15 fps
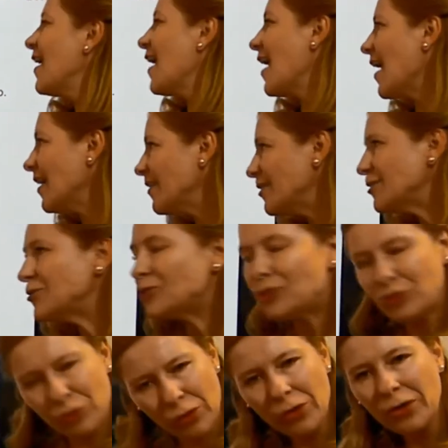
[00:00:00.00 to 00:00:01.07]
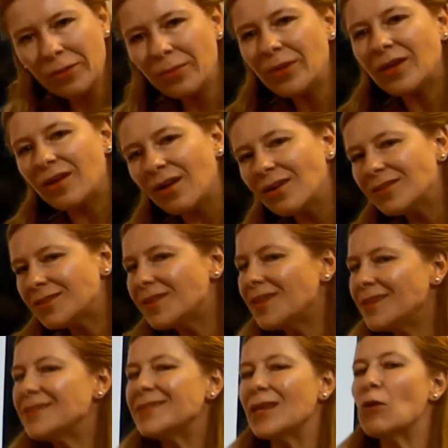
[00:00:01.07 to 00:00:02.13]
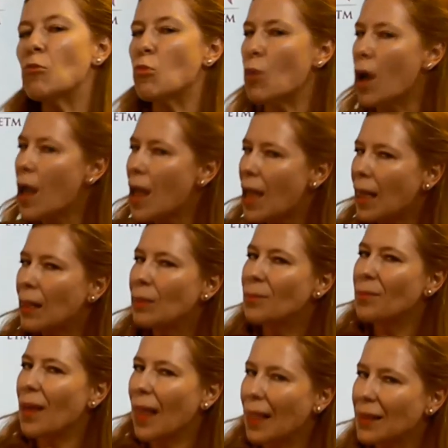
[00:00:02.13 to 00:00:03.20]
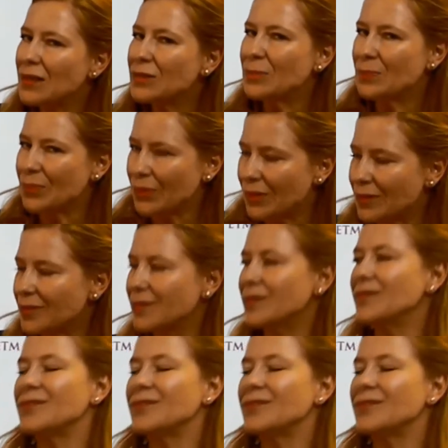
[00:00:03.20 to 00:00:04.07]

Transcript: and it's true because he is a well-balanced person,